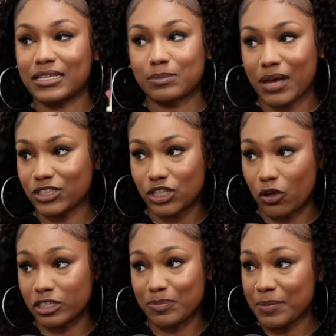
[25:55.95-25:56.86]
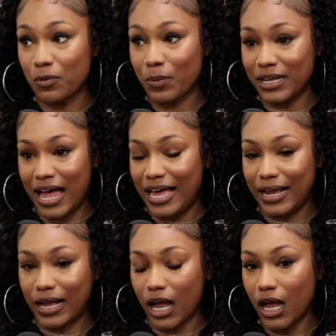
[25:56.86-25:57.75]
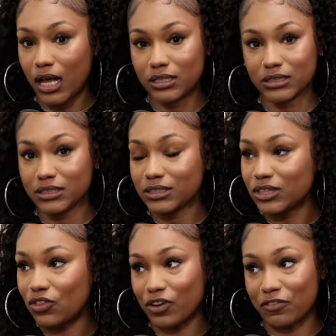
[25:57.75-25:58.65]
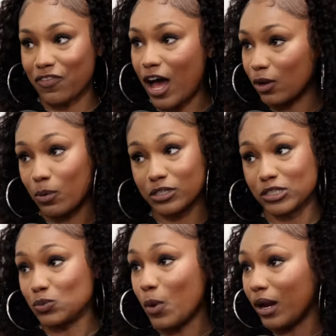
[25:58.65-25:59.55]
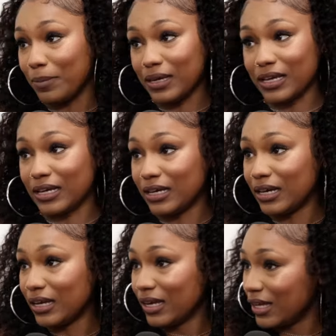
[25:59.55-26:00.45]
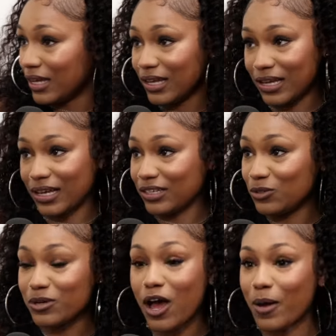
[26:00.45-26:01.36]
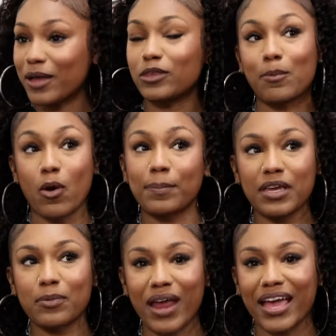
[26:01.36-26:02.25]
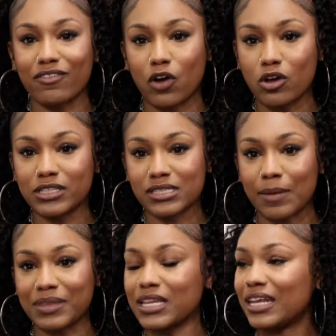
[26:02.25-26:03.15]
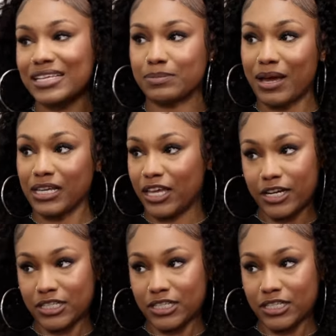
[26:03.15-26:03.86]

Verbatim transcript: as much, though, because people would, like... three followers want to be, you know, the more people that enroll in something, the less money there